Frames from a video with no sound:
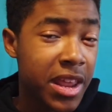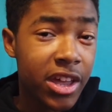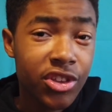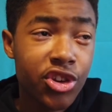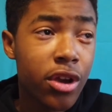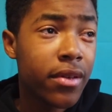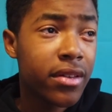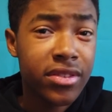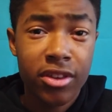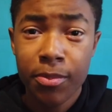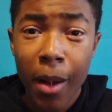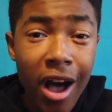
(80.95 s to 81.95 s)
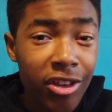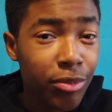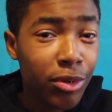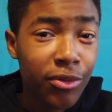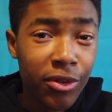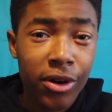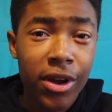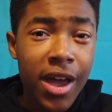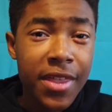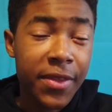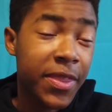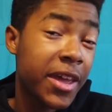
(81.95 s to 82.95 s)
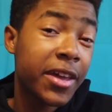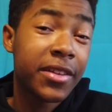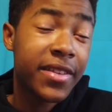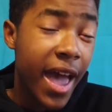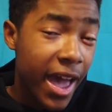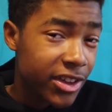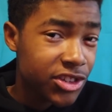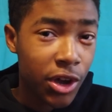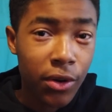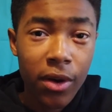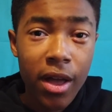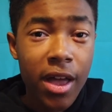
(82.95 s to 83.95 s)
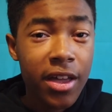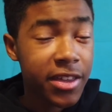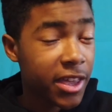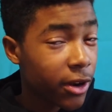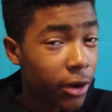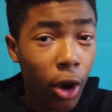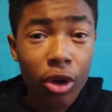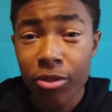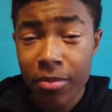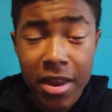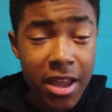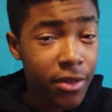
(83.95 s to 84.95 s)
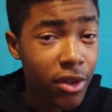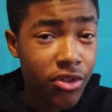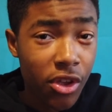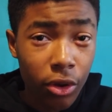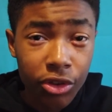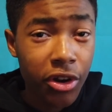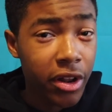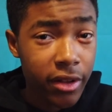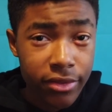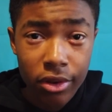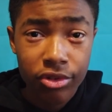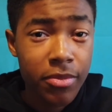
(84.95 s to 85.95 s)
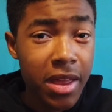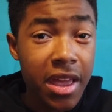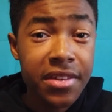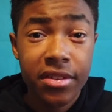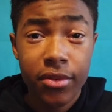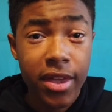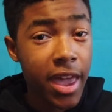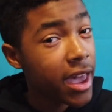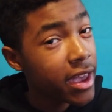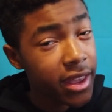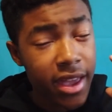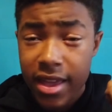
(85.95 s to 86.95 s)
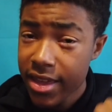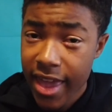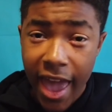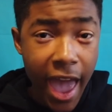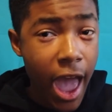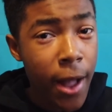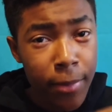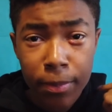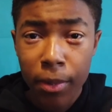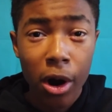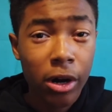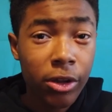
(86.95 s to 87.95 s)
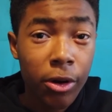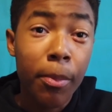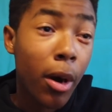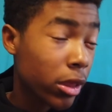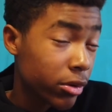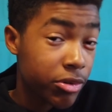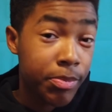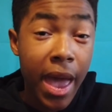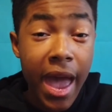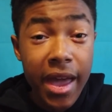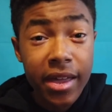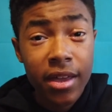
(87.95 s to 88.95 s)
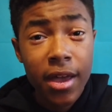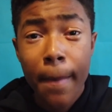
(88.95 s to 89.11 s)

many conservatives as possible for that they could attack, so get on as many of those alternative social medias as you can. Gab, Parler's back,